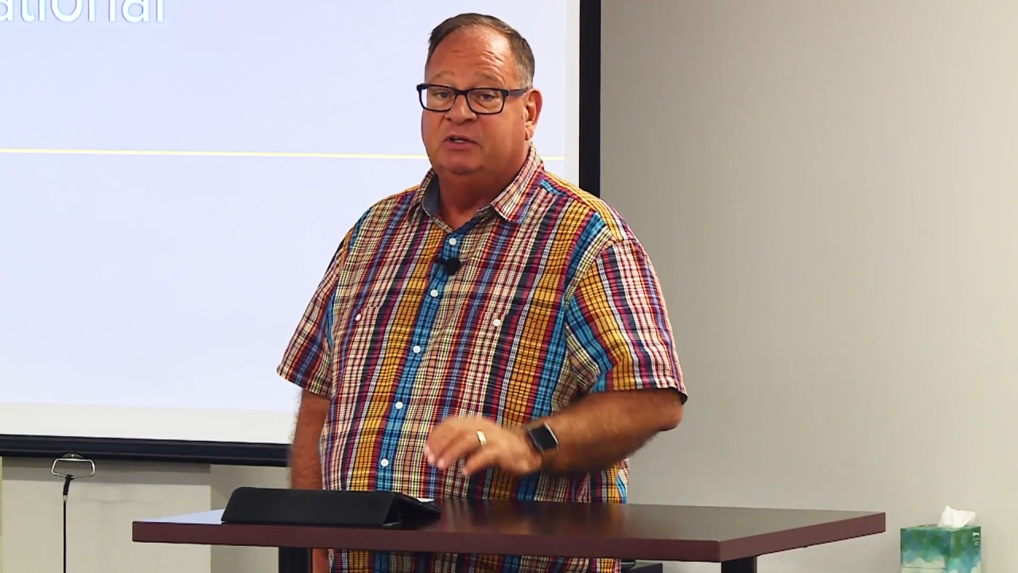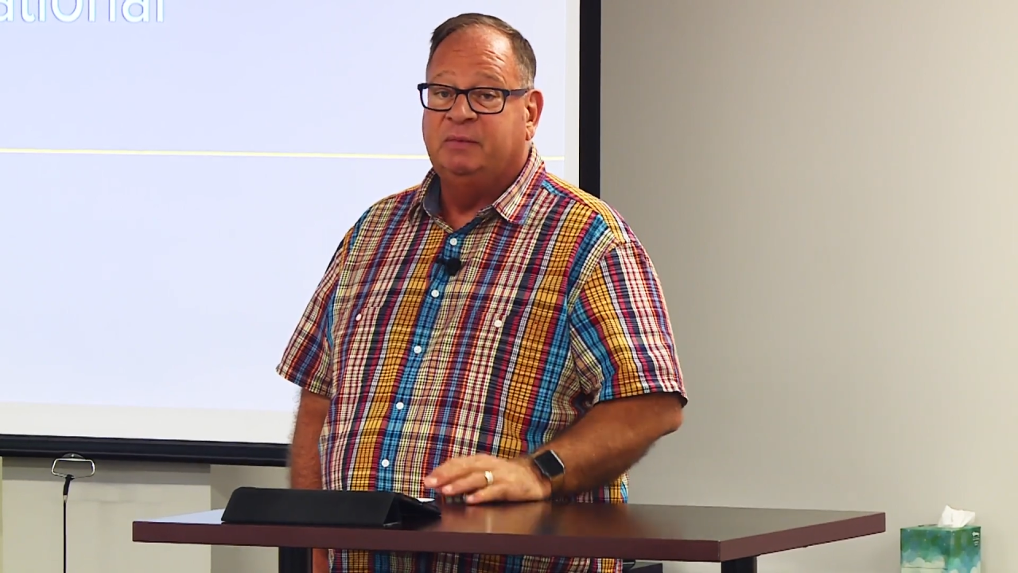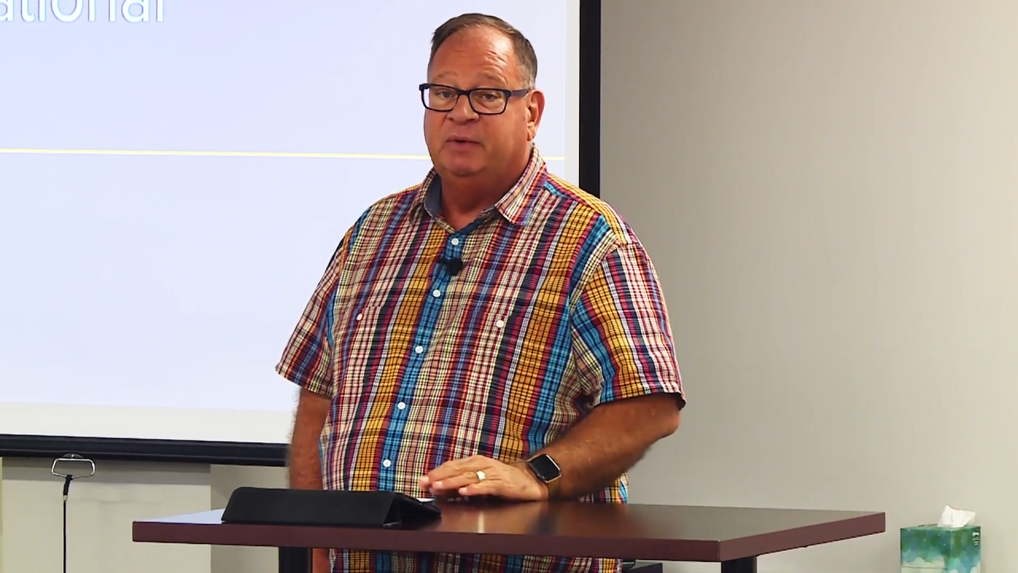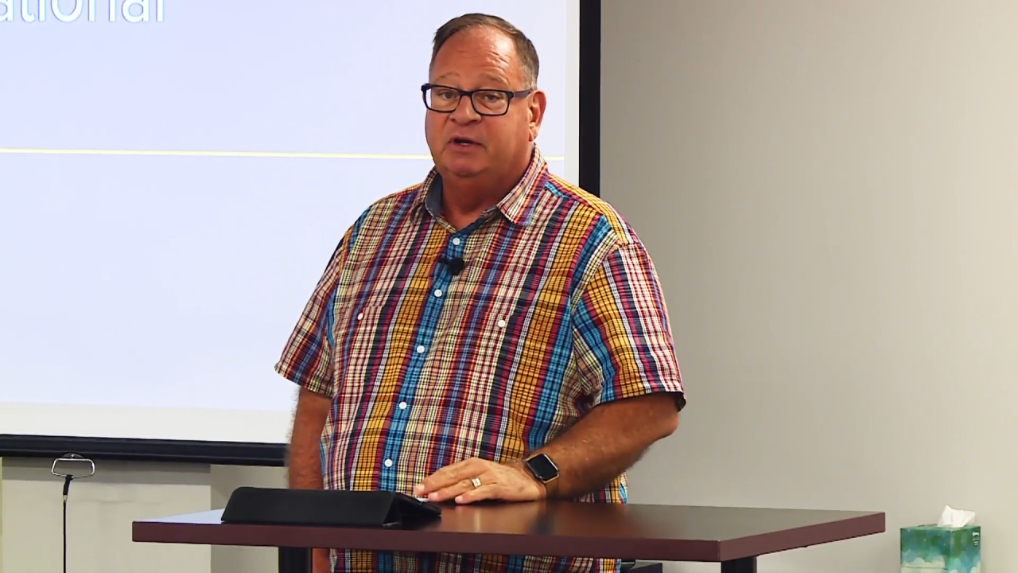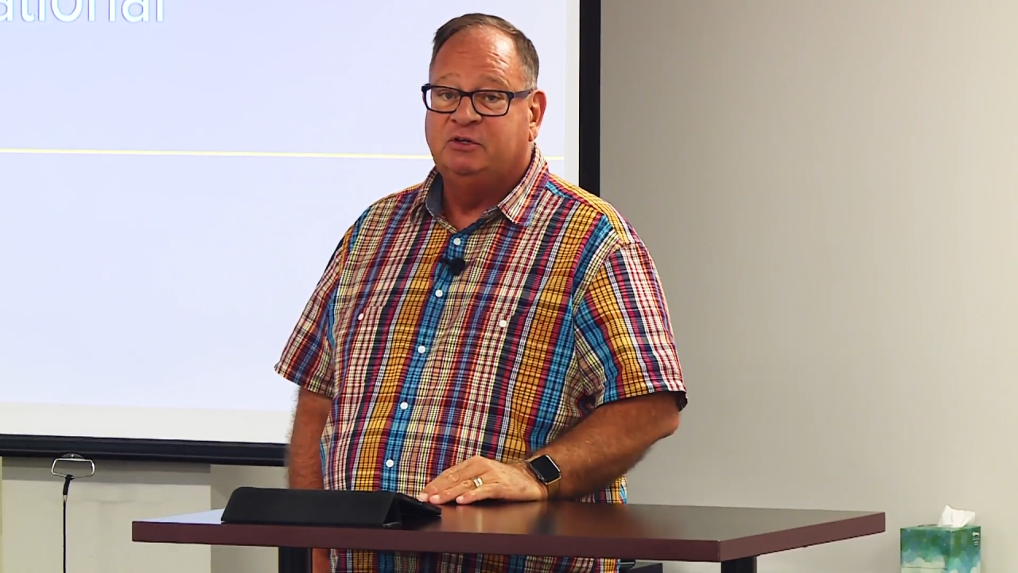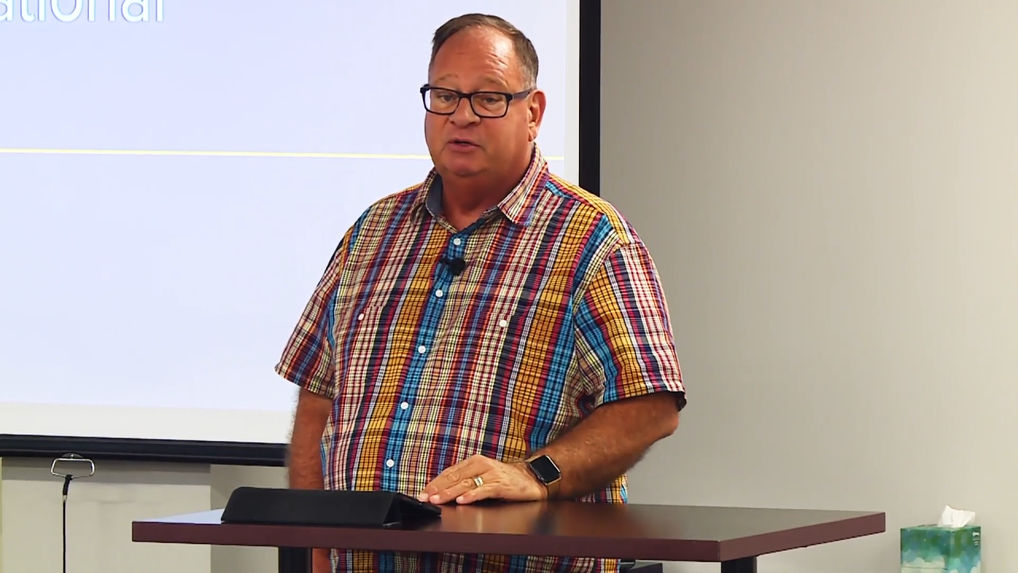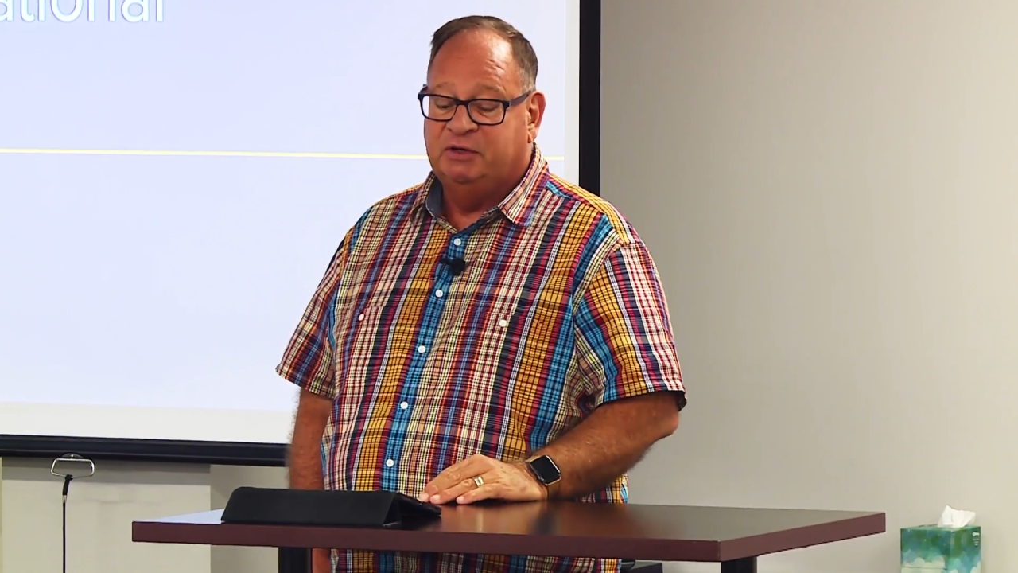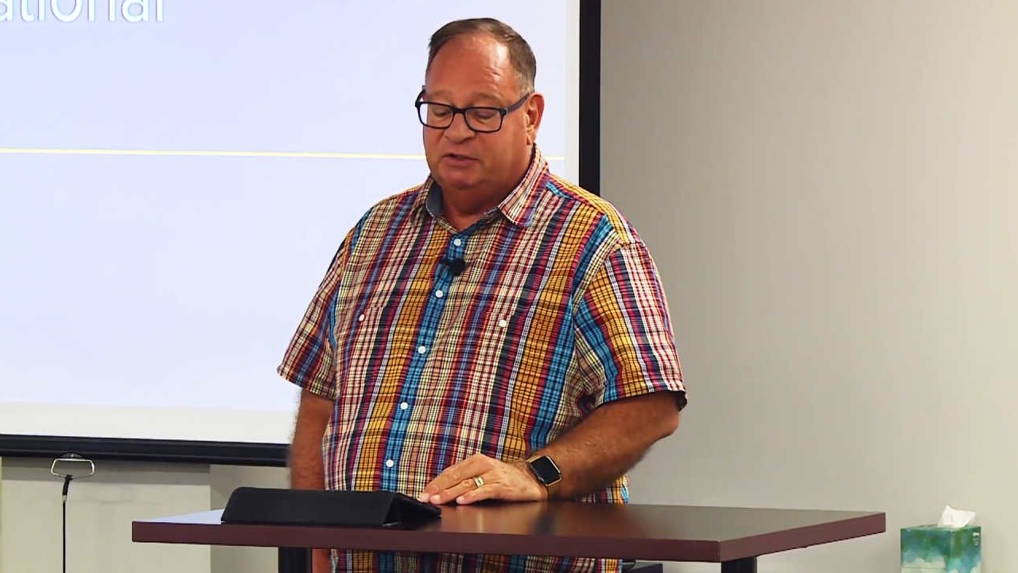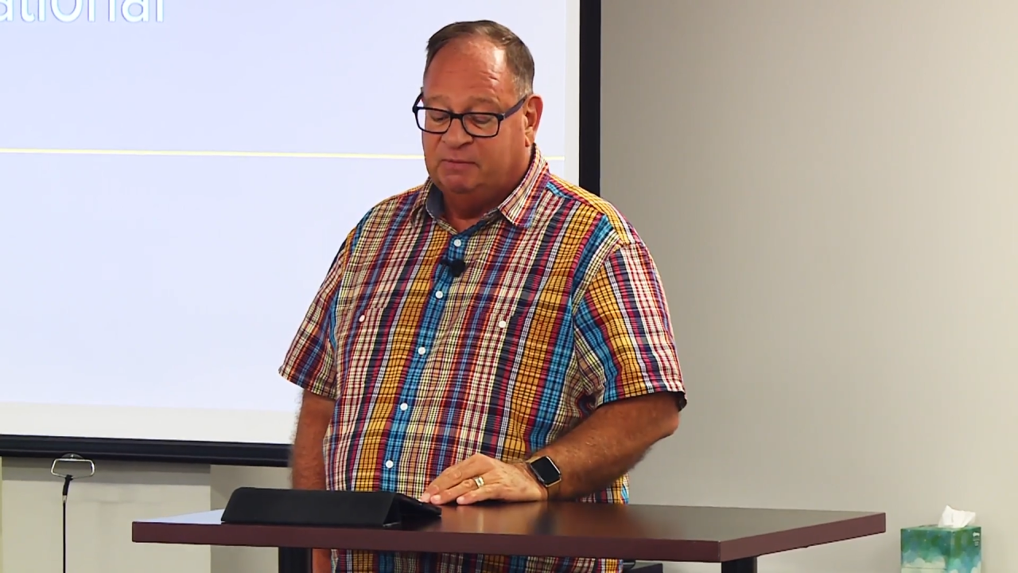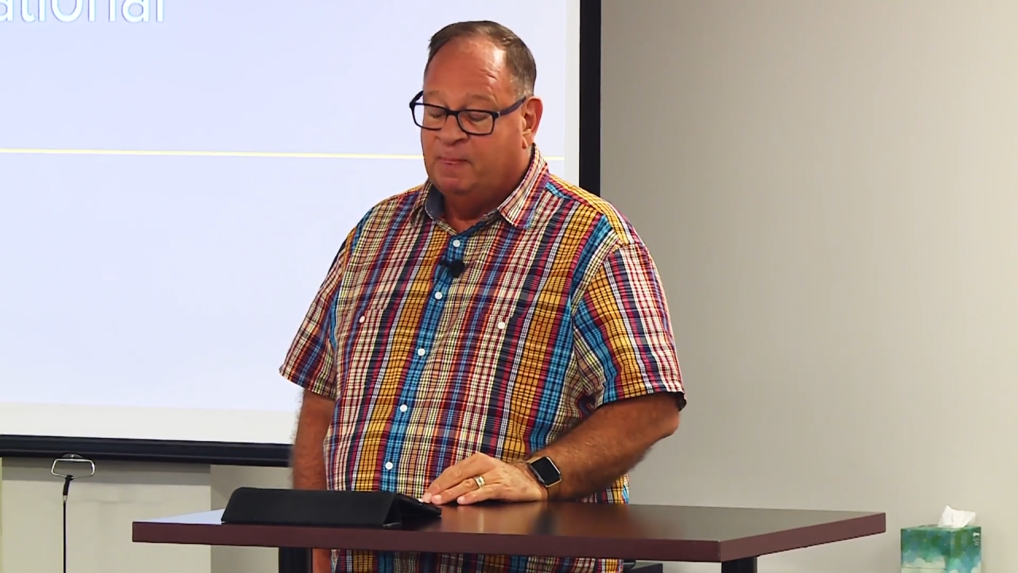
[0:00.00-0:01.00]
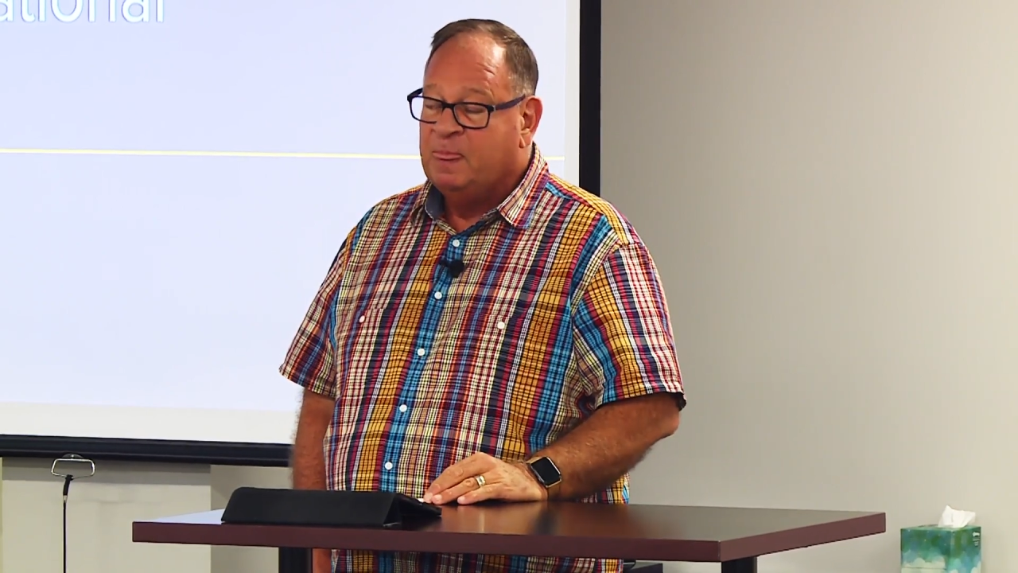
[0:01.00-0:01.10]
and ministries.